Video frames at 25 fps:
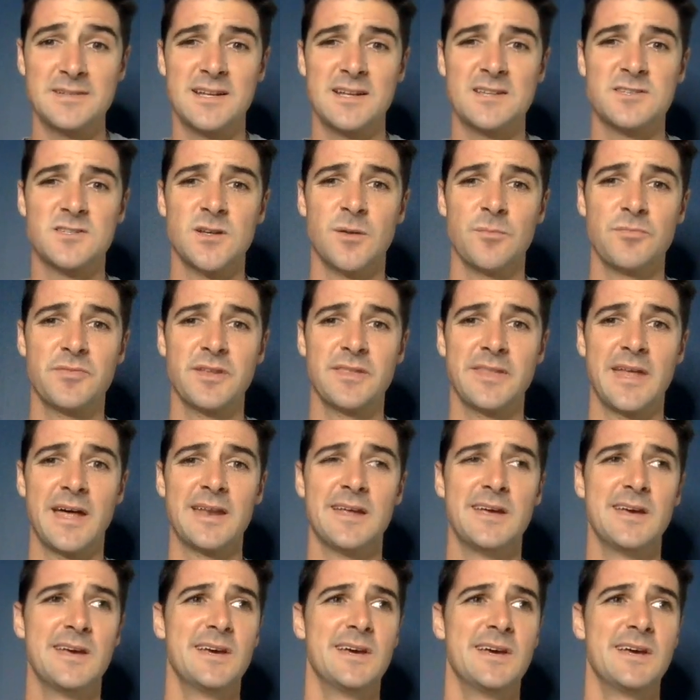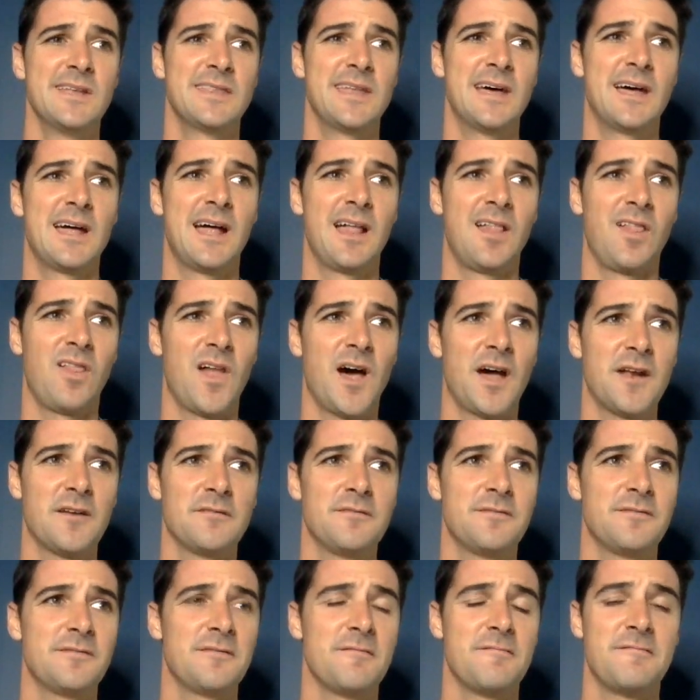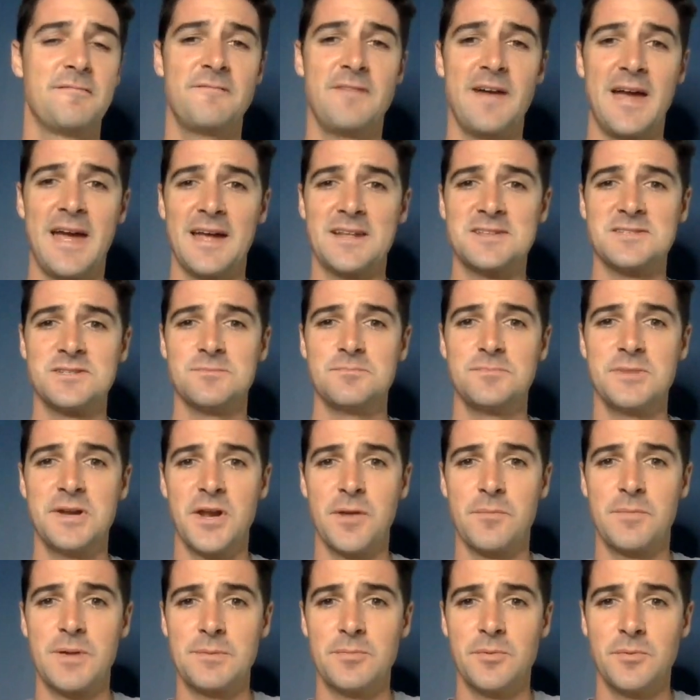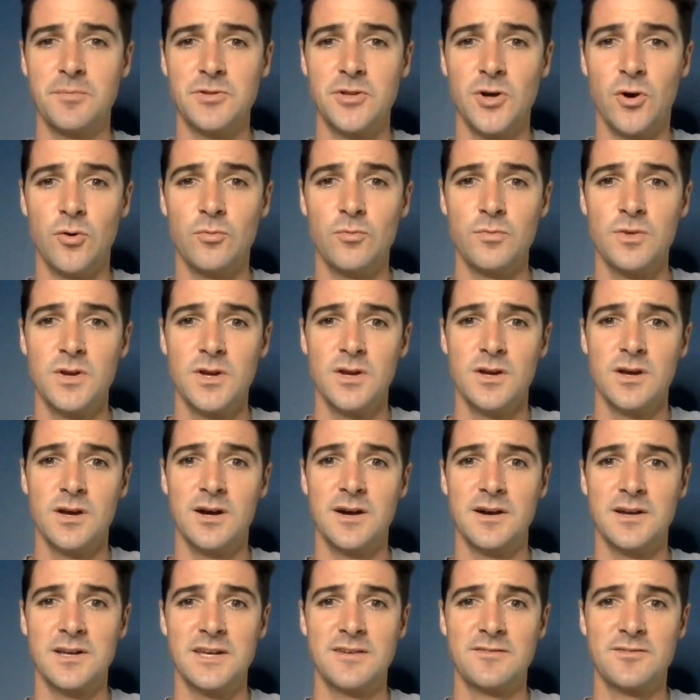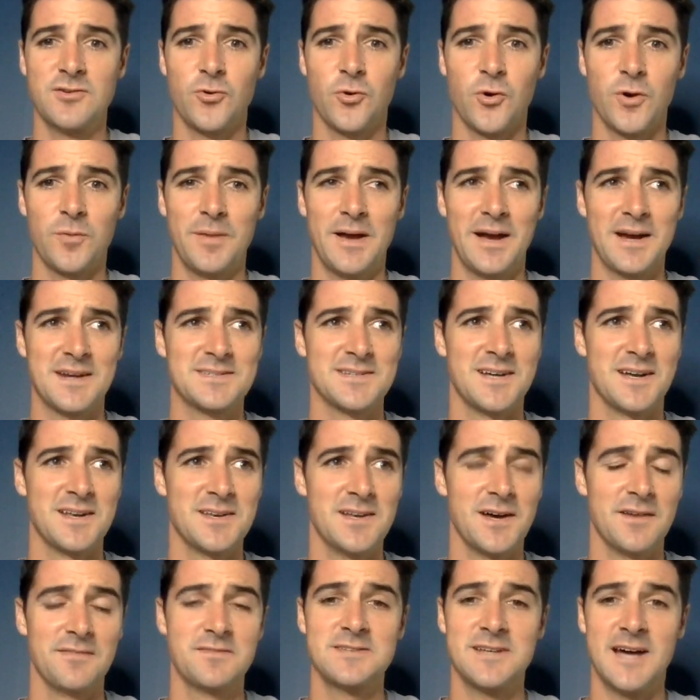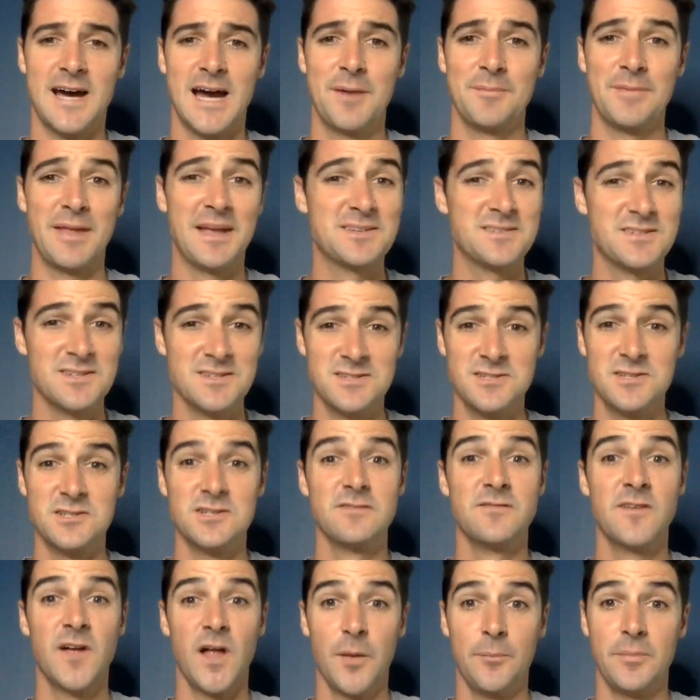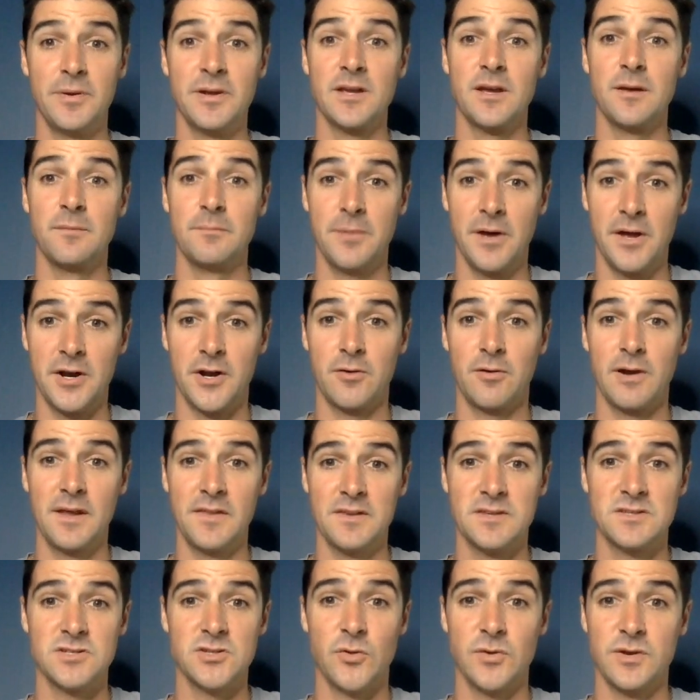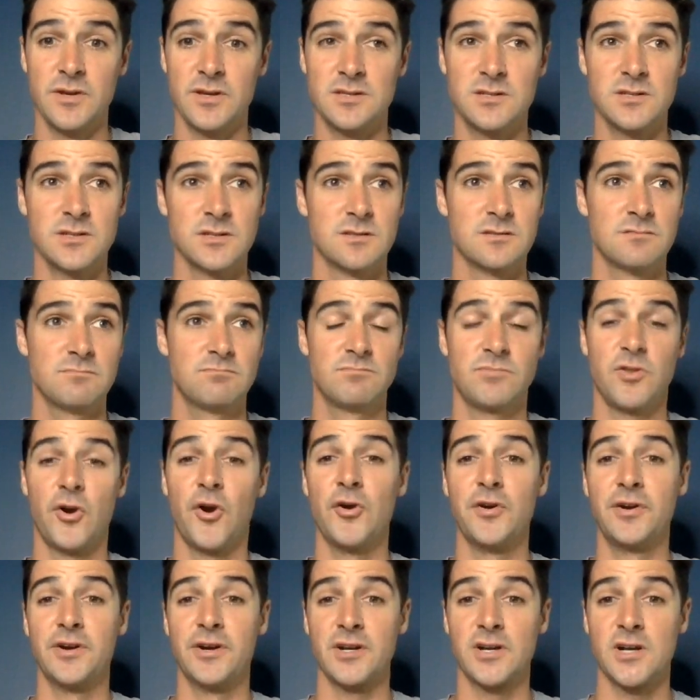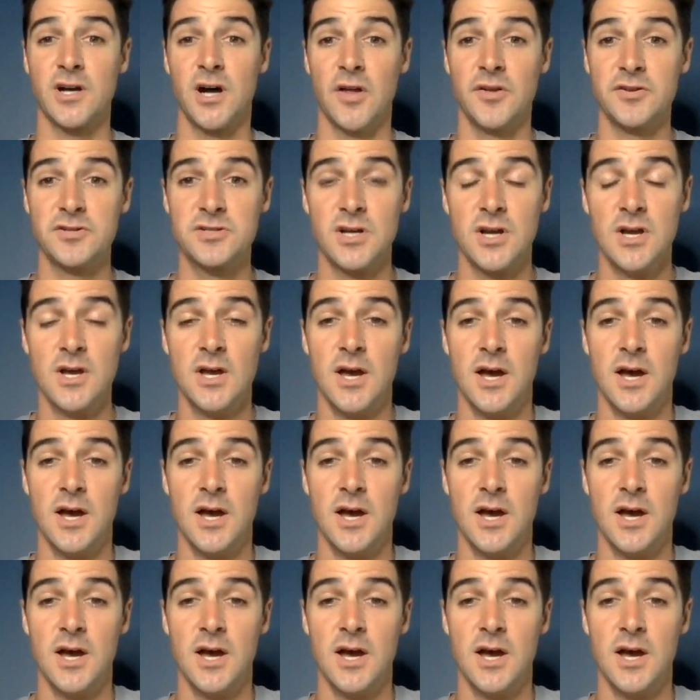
So that's something that that a lot of fans and media people don't uh, give quarterbacks enough time. That's just to develop and get better, right? This is only his third year in college.